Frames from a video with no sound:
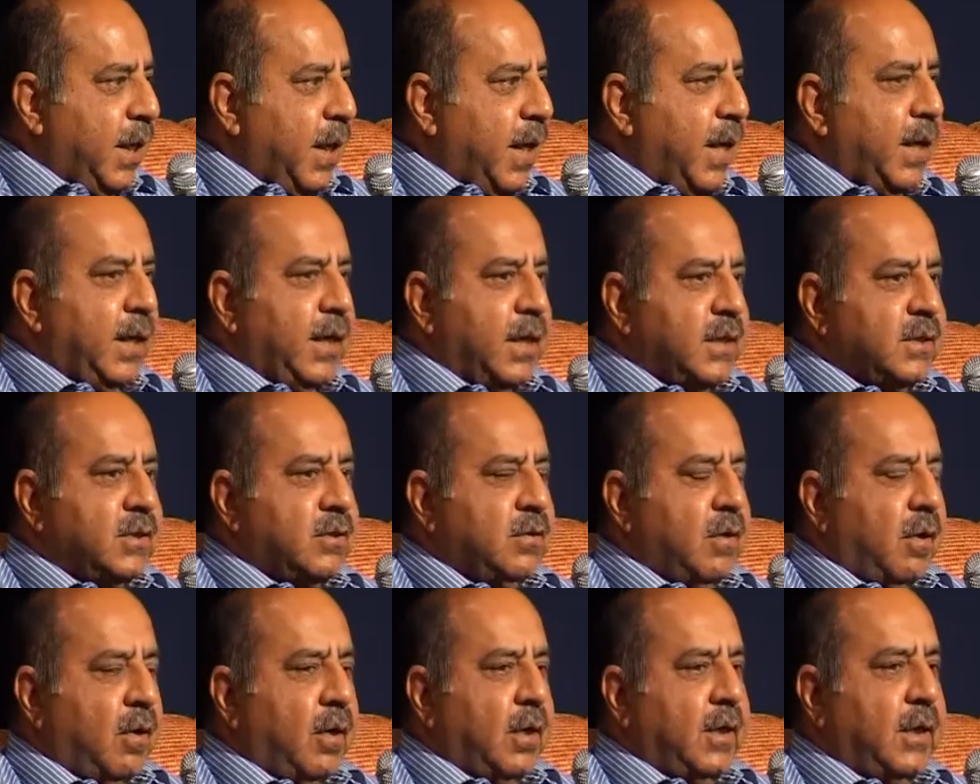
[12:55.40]
And
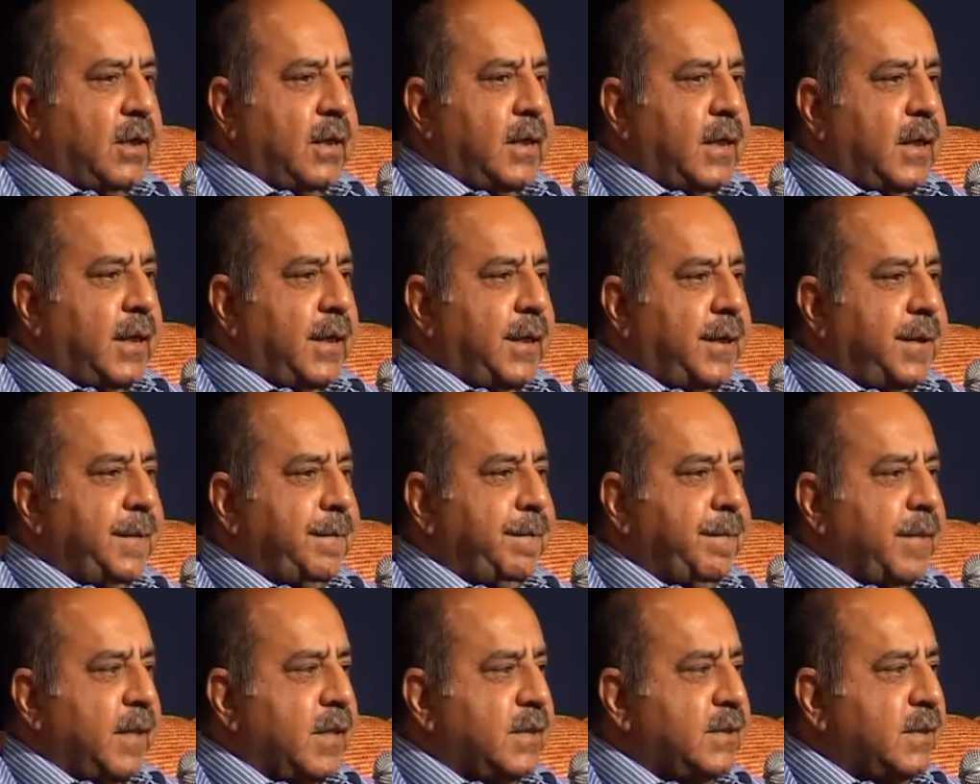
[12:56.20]
it's not,
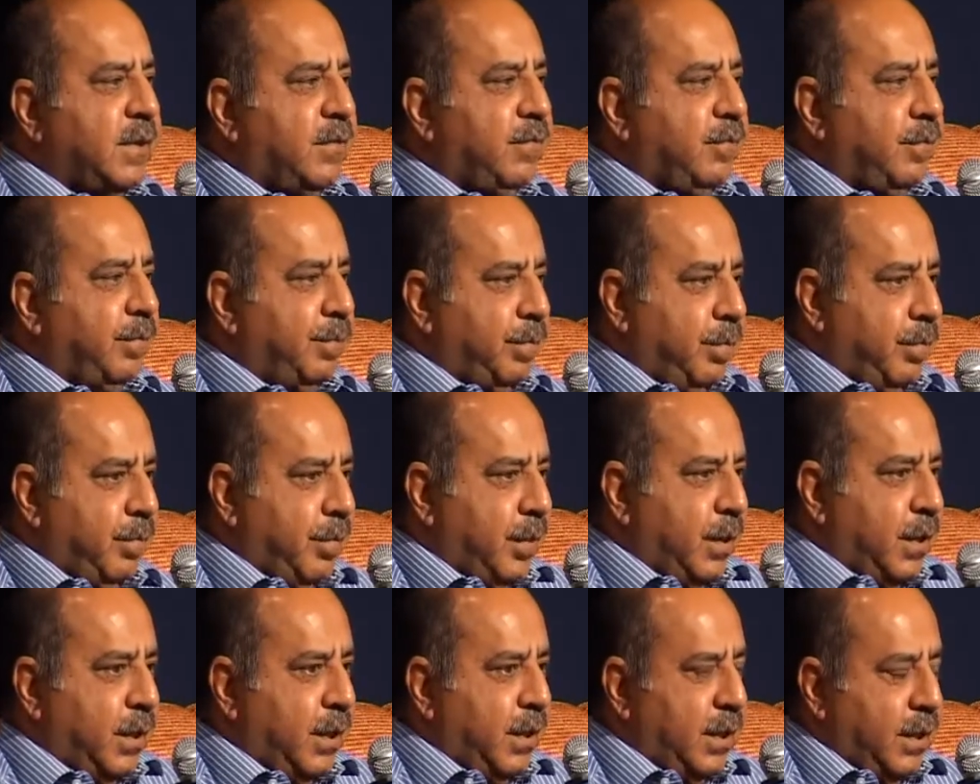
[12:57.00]
uh, it's a,
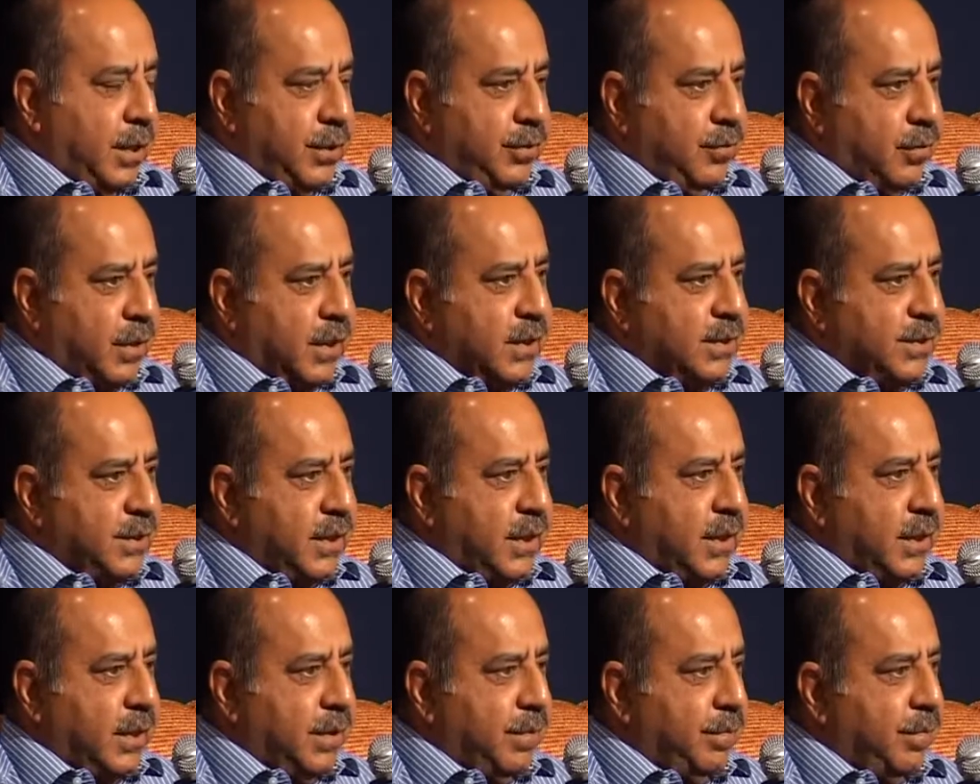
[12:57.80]
uh, you can
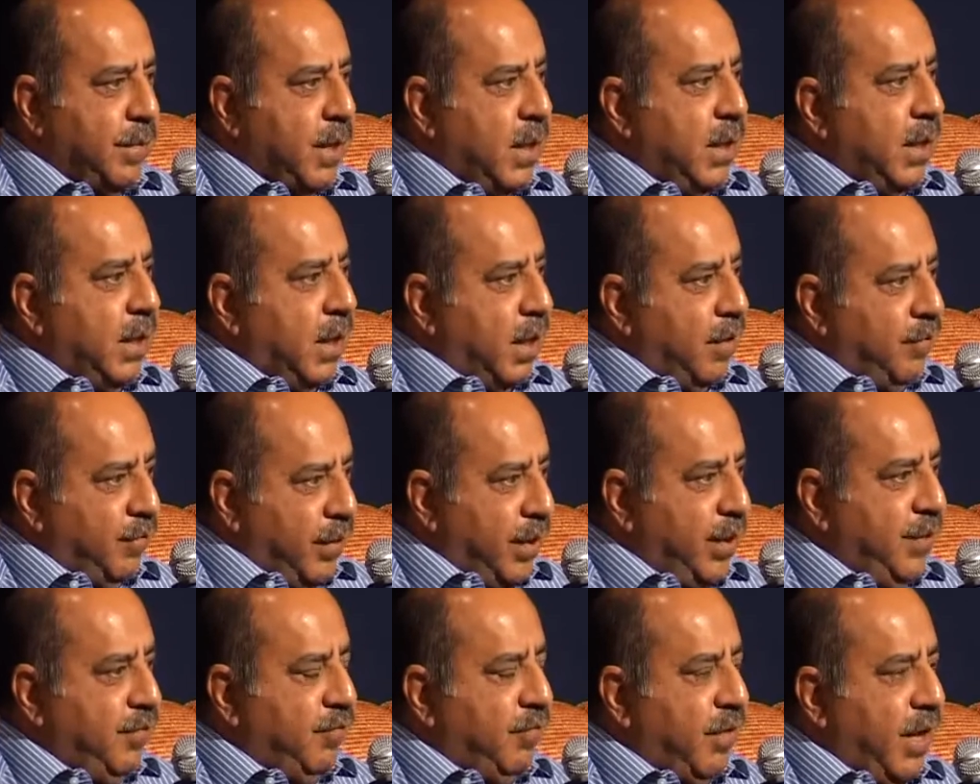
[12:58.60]
say, a
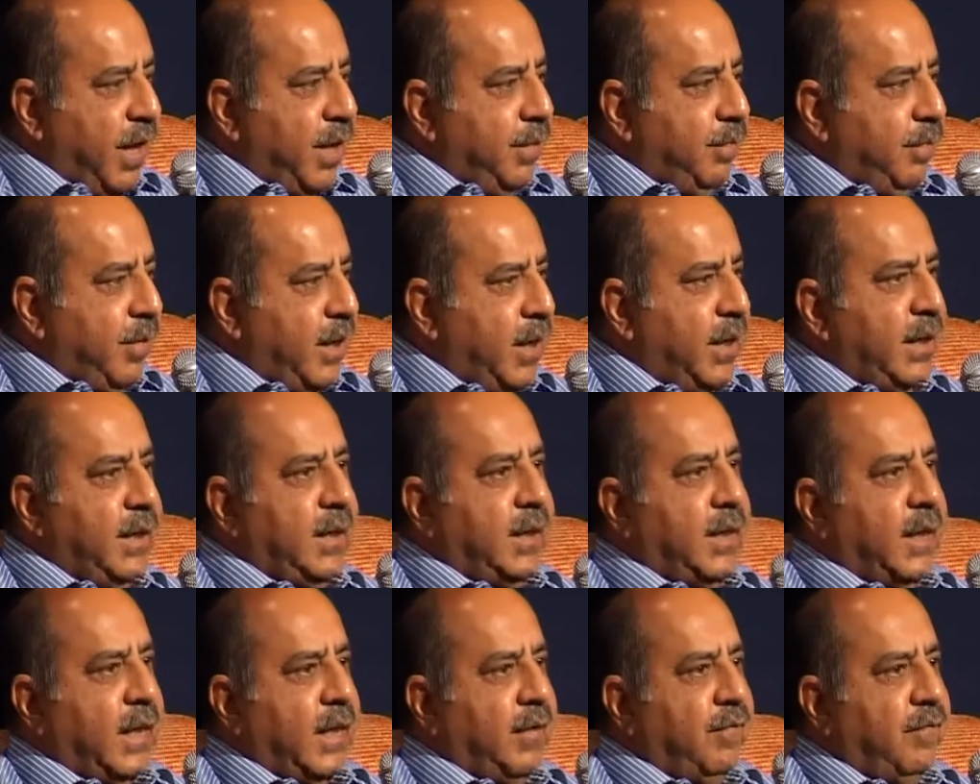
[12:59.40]
very
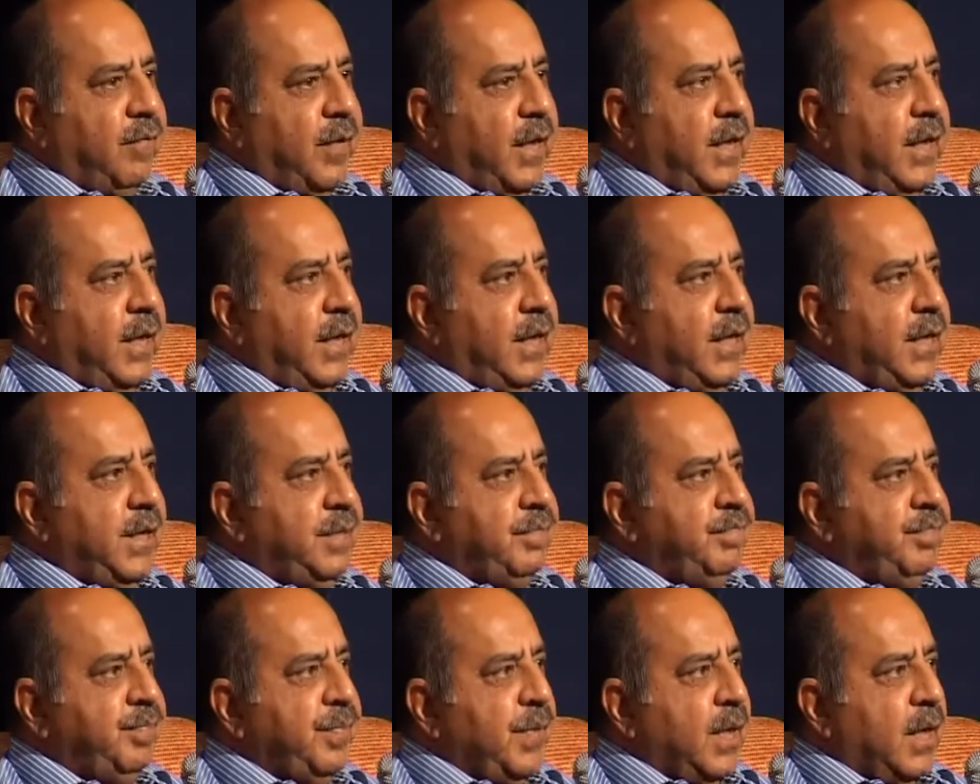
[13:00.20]
vibrant, a
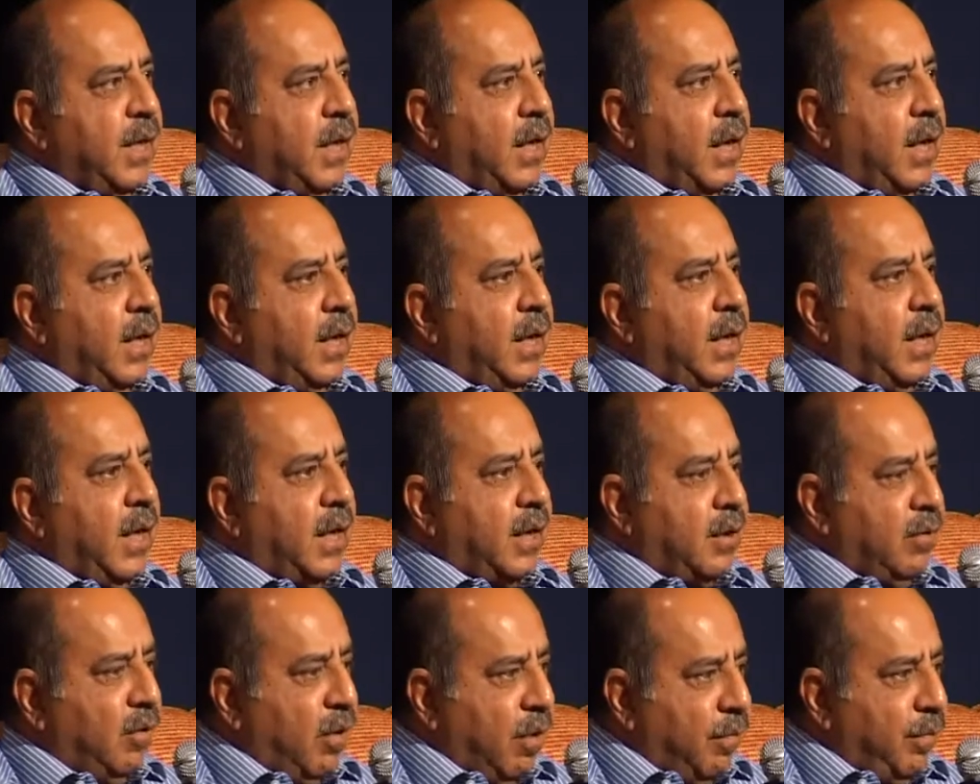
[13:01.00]
very uh,
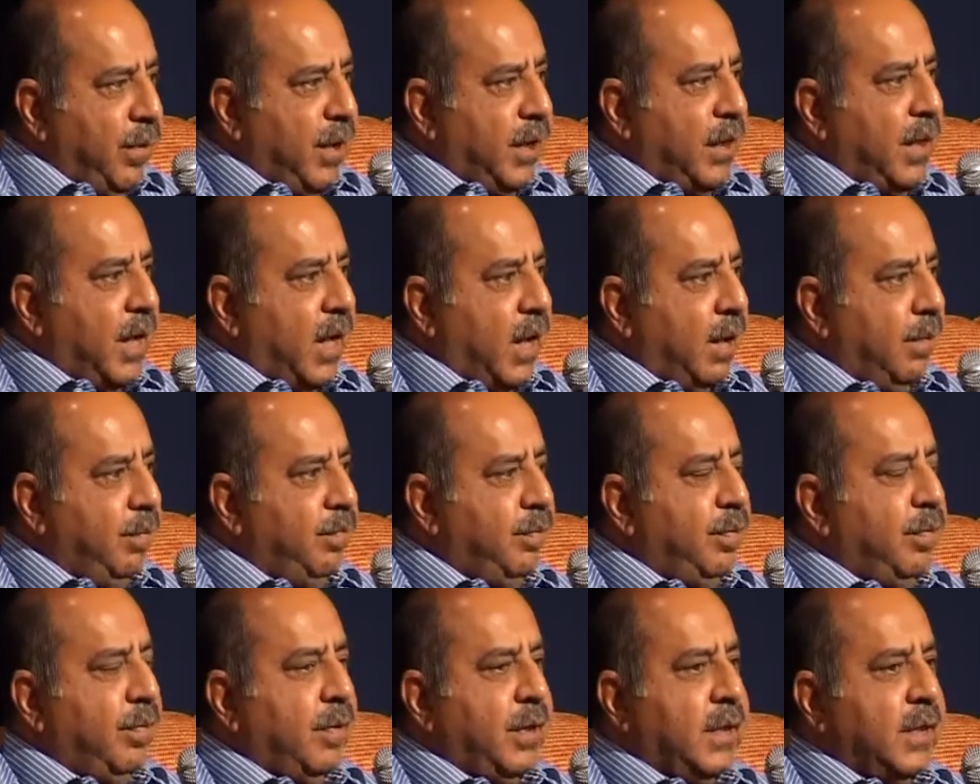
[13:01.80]
economic hub.
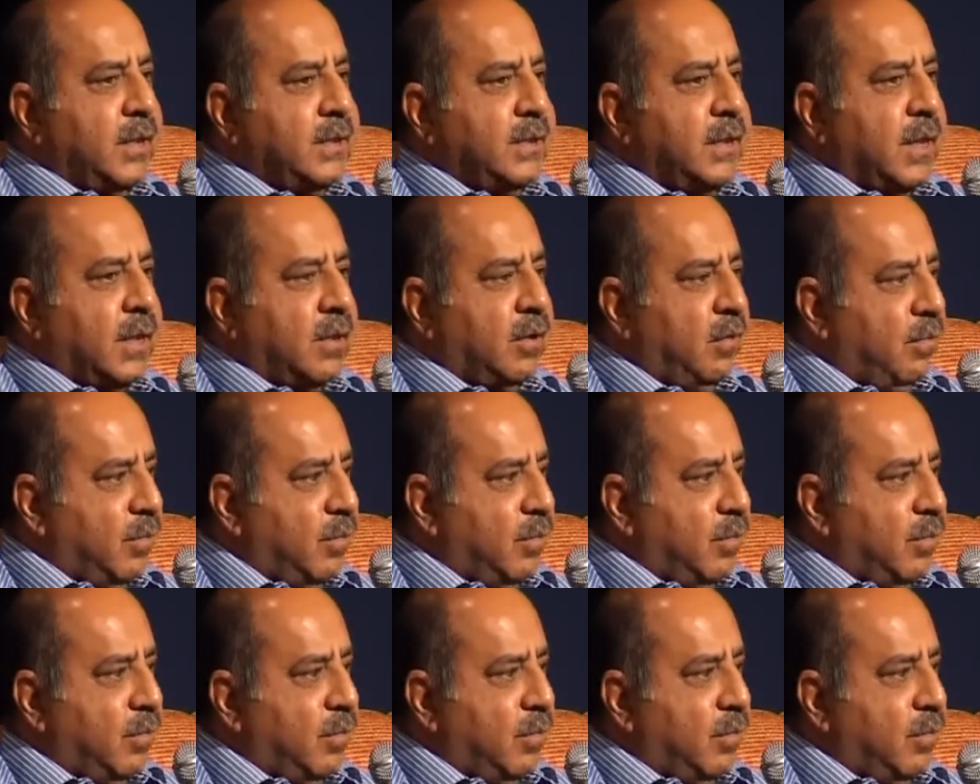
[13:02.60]
It's a